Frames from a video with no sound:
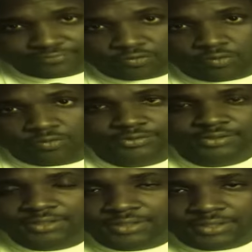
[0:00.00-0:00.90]
of
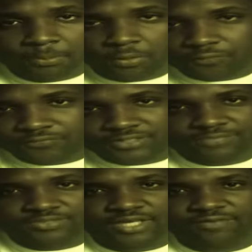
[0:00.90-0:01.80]
goals. Both
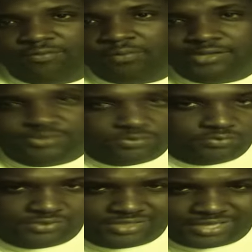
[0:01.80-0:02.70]
teams gave up lots of
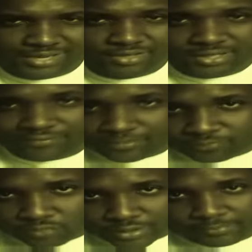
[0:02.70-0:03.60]
goals. Niemi gave
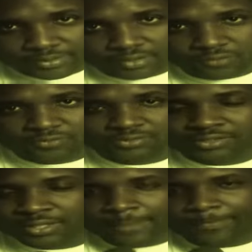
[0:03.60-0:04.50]
up quite a bit of
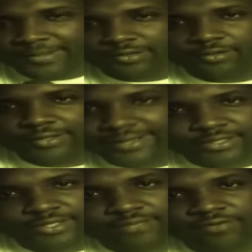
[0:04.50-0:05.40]
goals. Michael
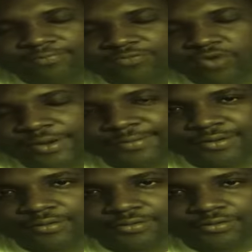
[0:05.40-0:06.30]
Leighton gave up quite a
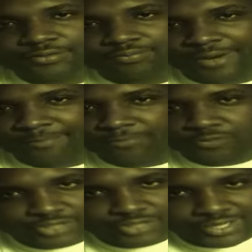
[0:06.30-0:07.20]
bit of goals. Brian
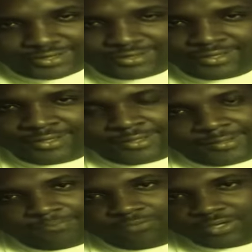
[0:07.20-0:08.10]
Boucher did.
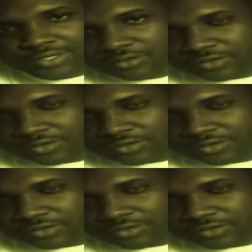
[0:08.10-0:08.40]
But,